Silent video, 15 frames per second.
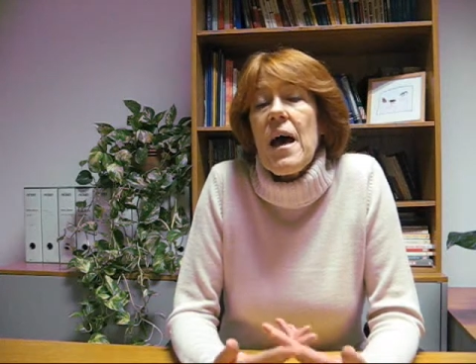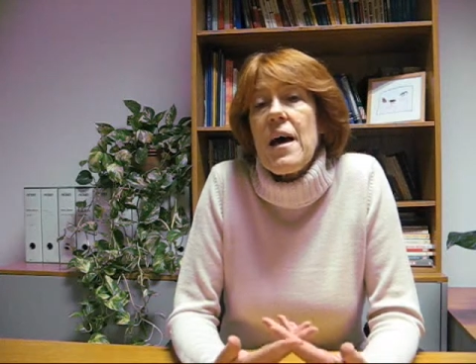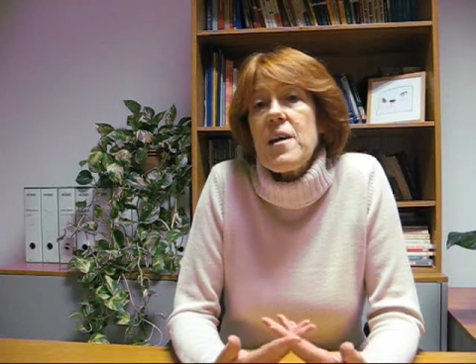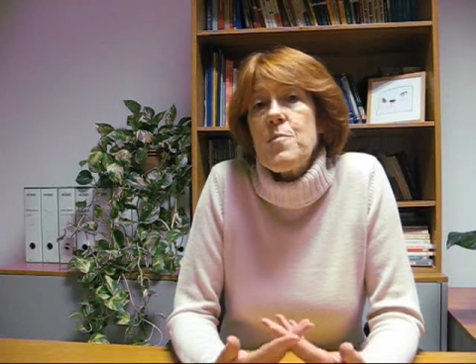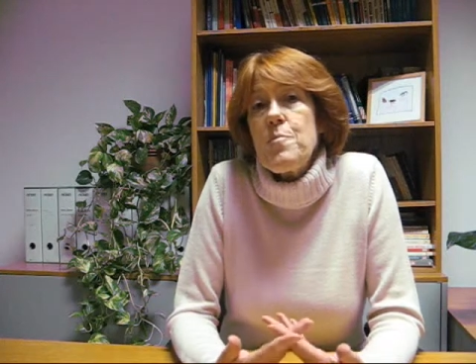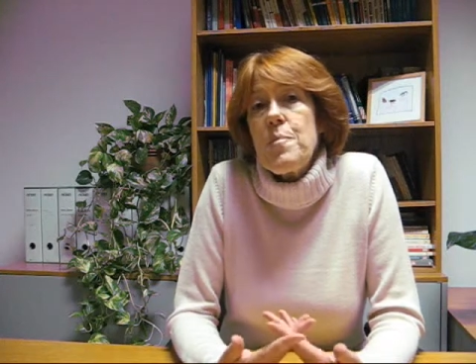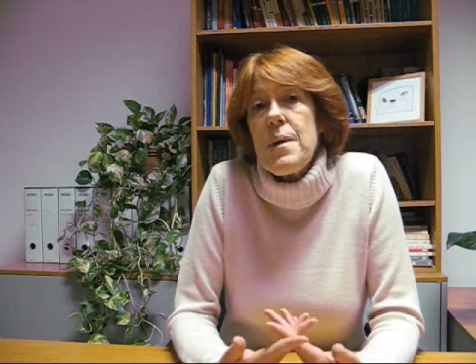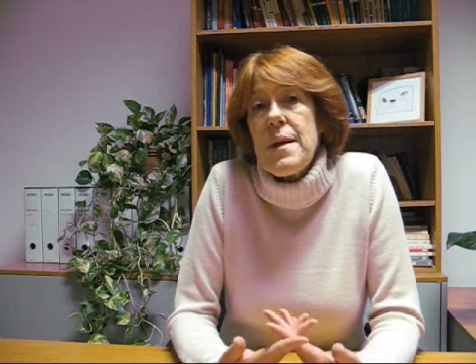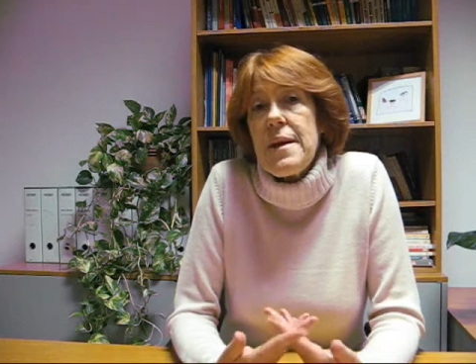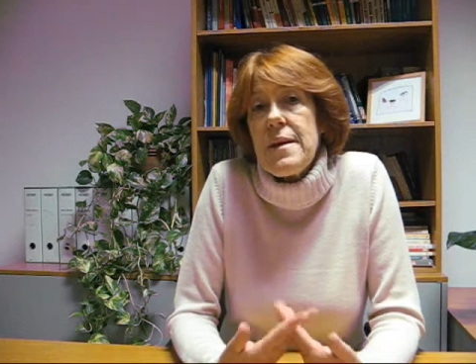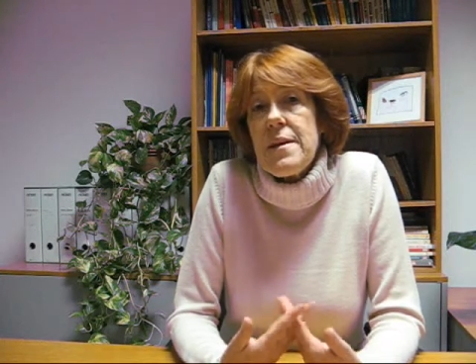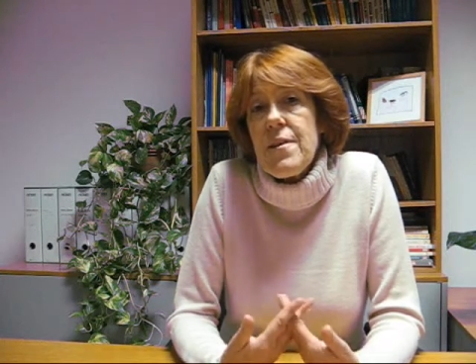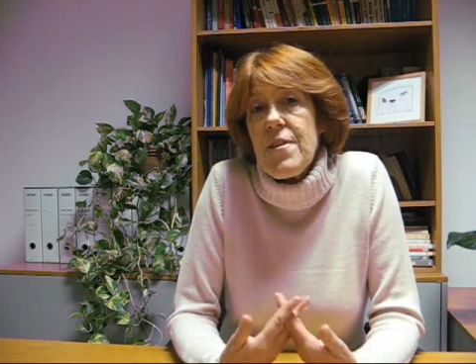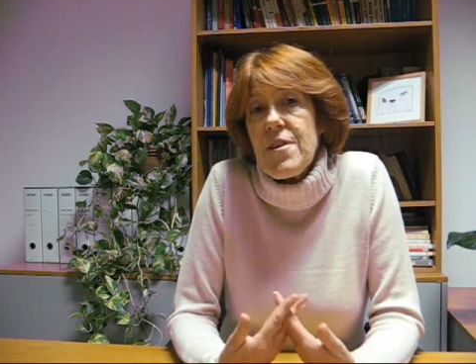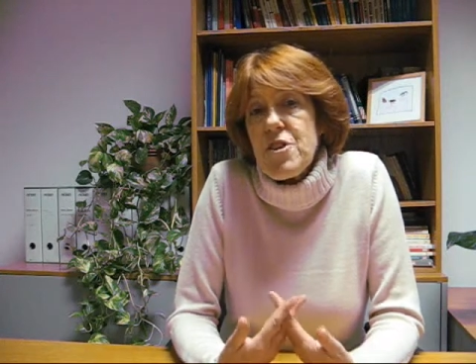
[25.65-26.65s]
had
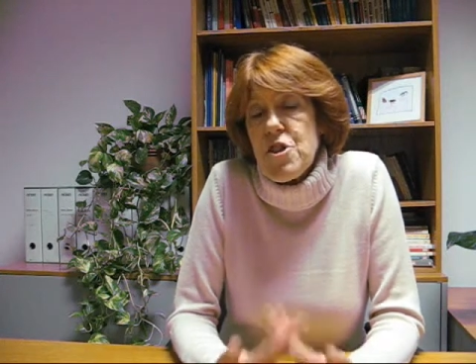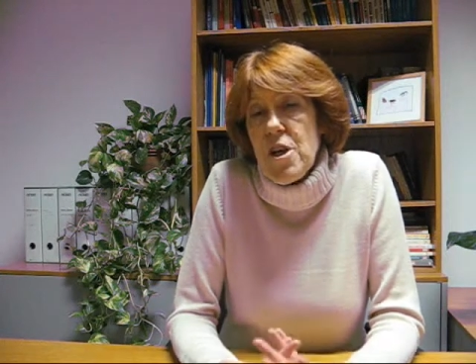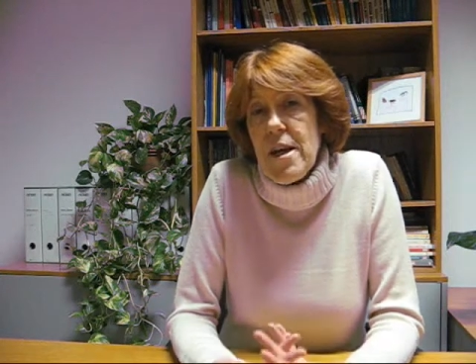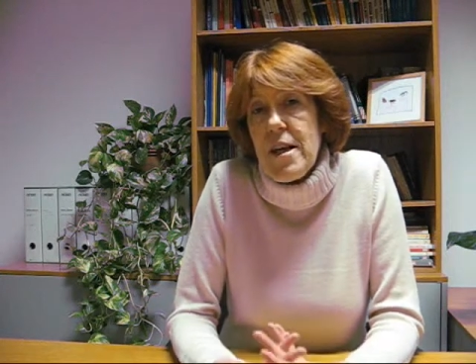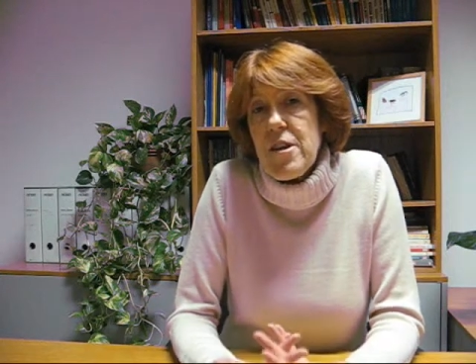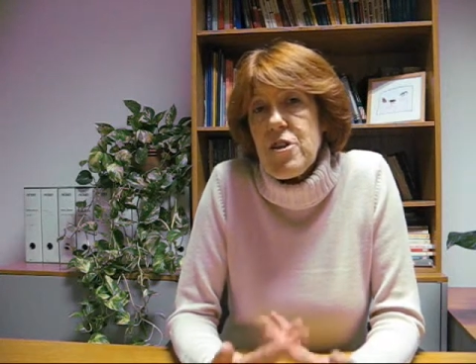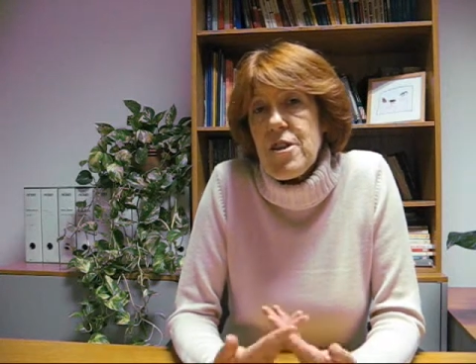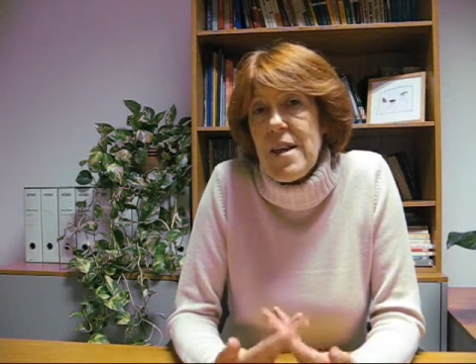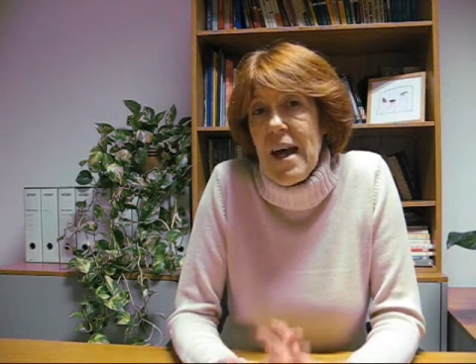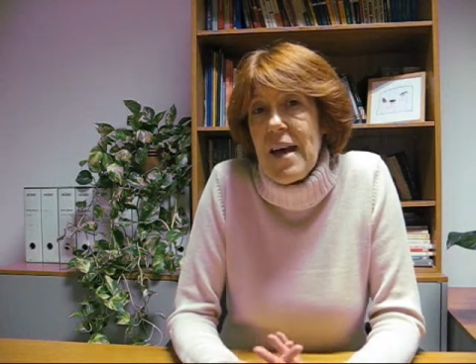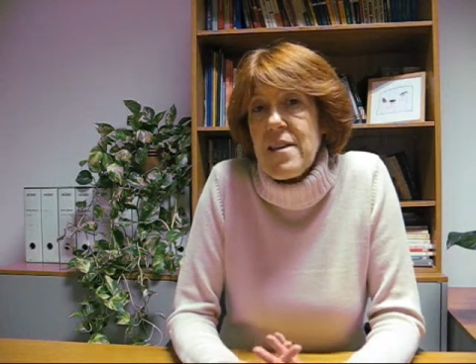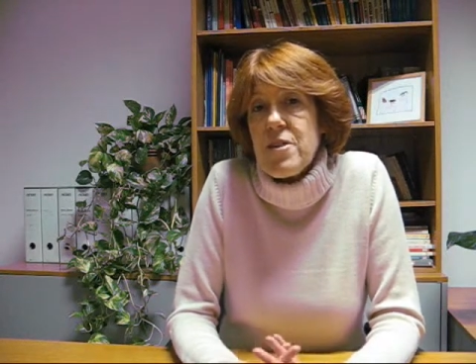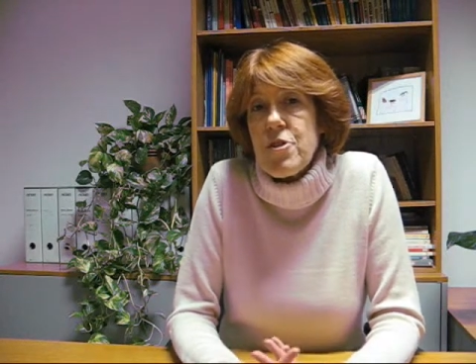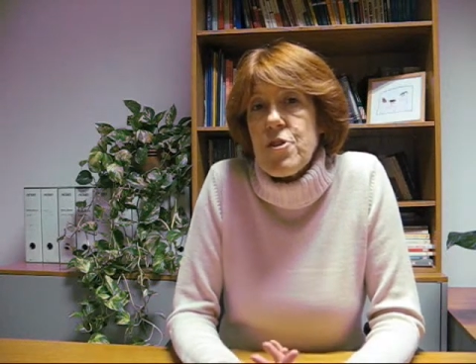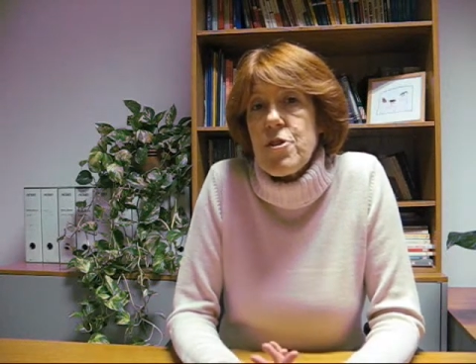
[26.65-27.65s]
been the change in
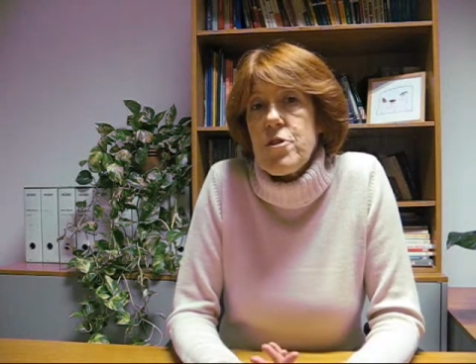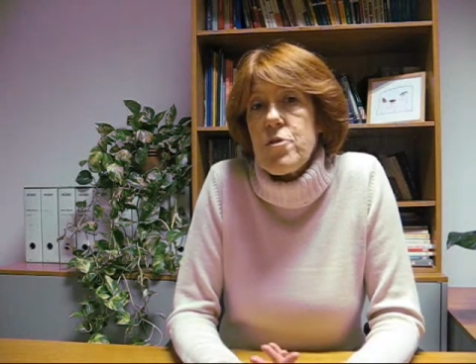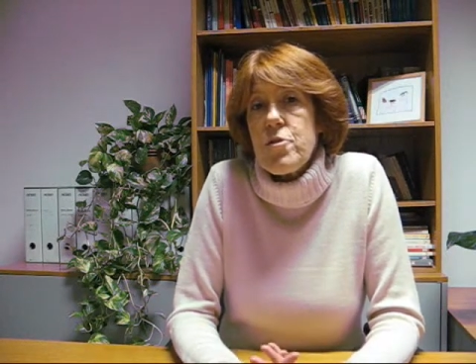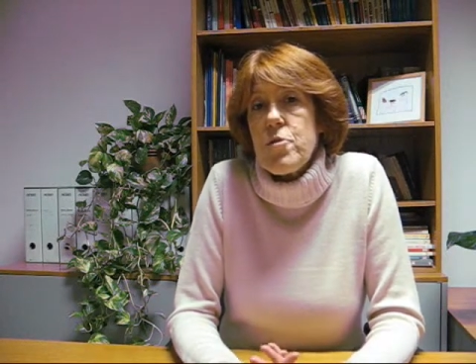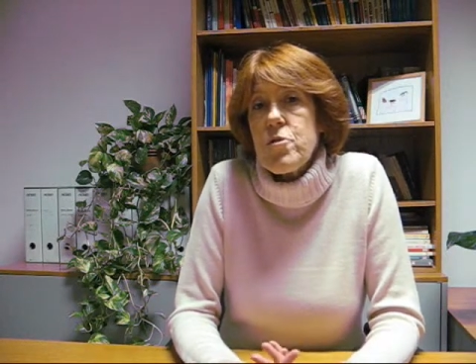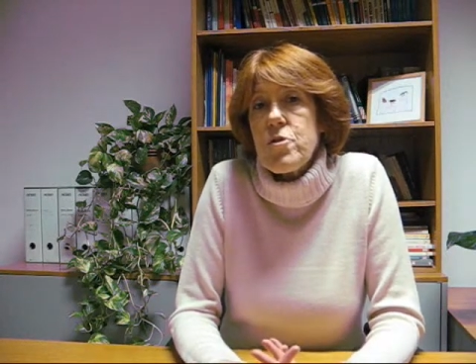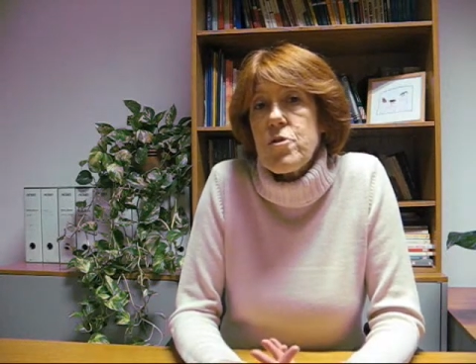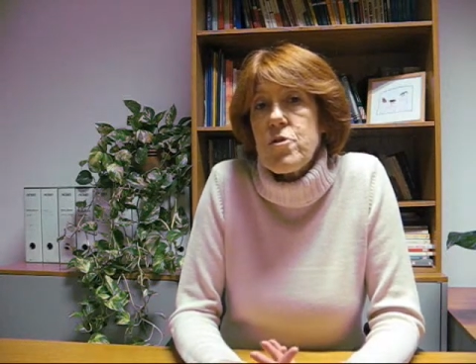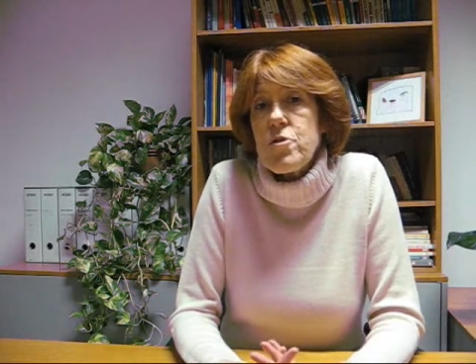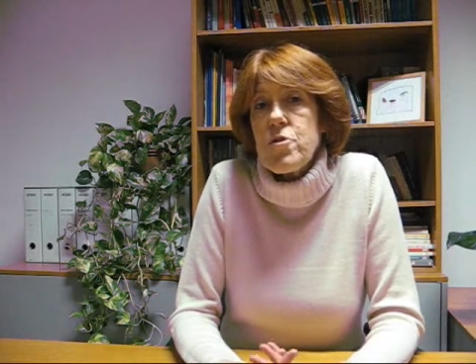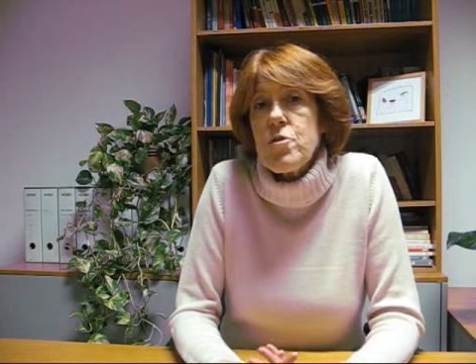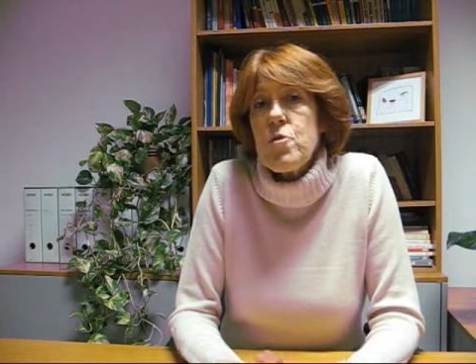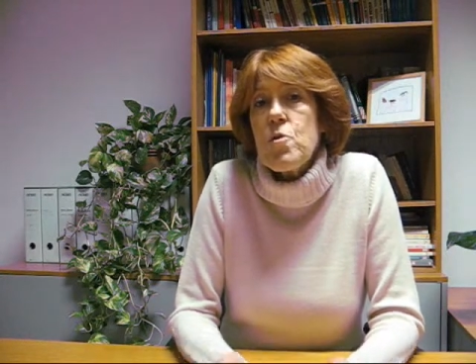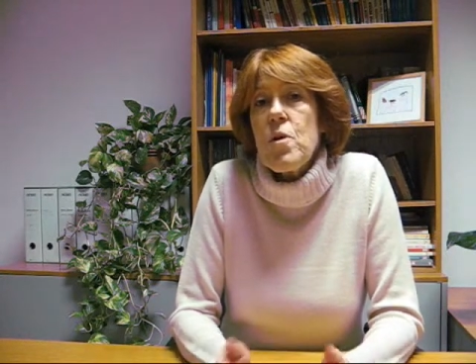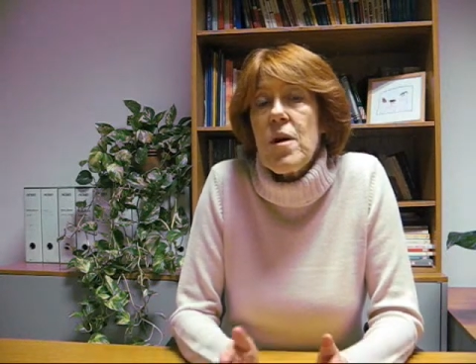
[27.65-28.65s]
attitude
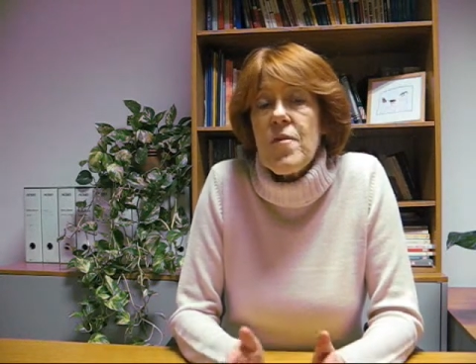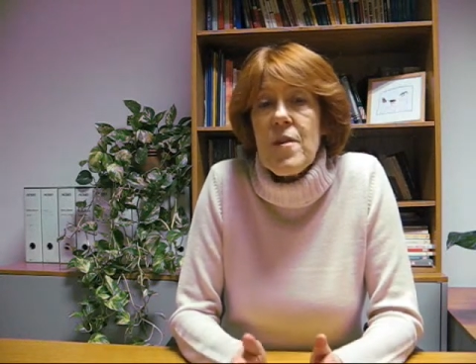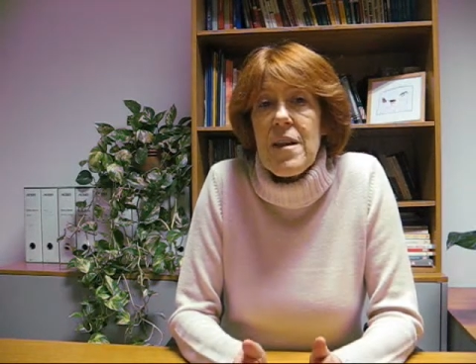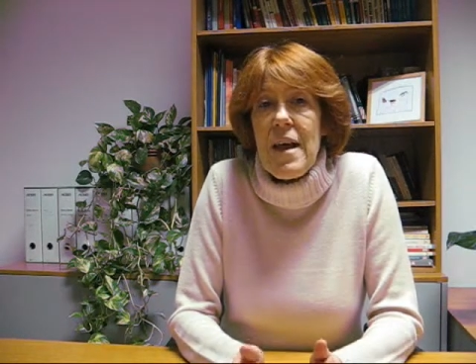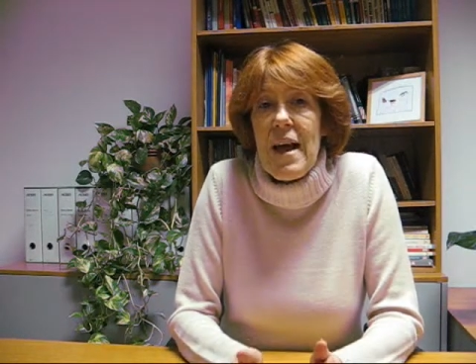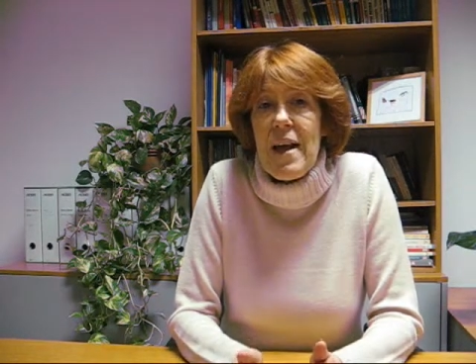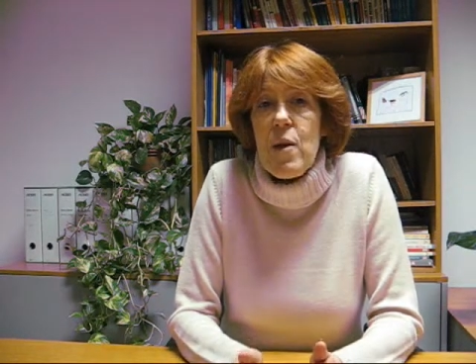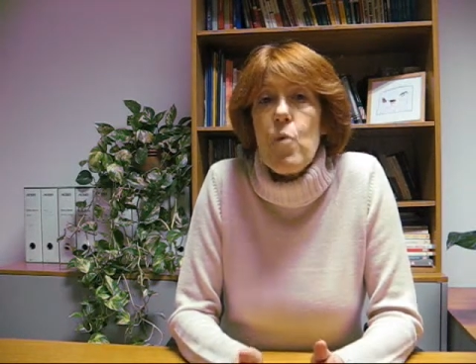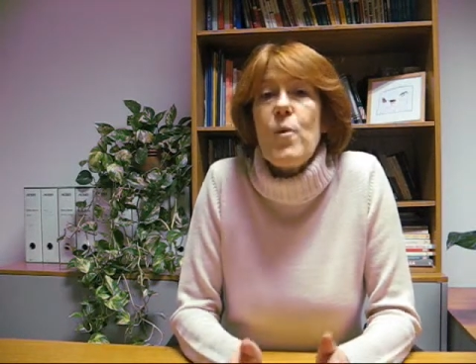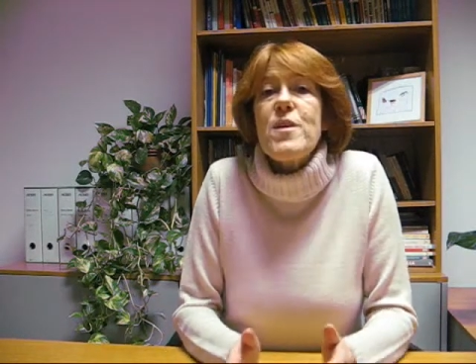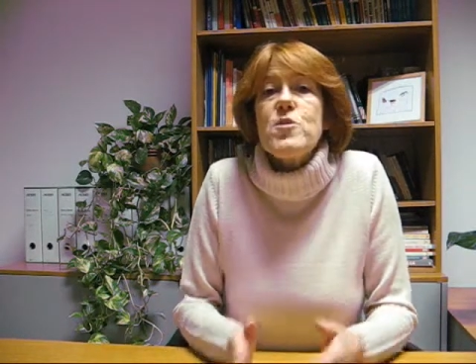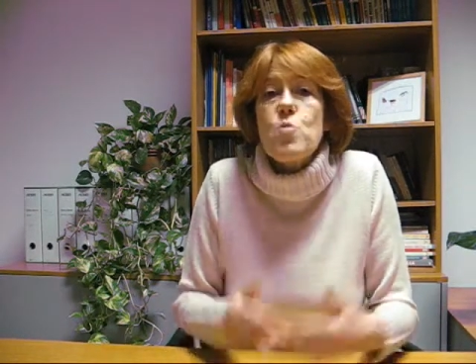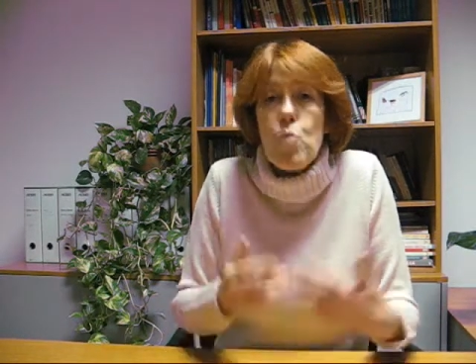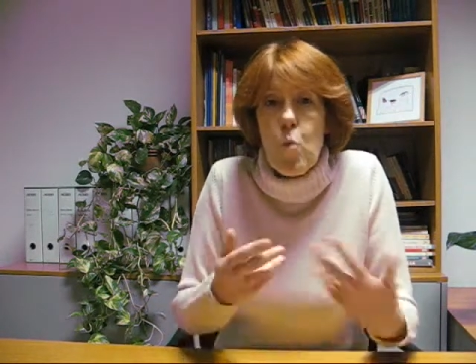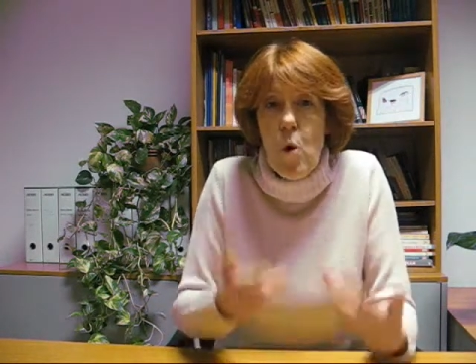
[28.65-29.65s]
to the language,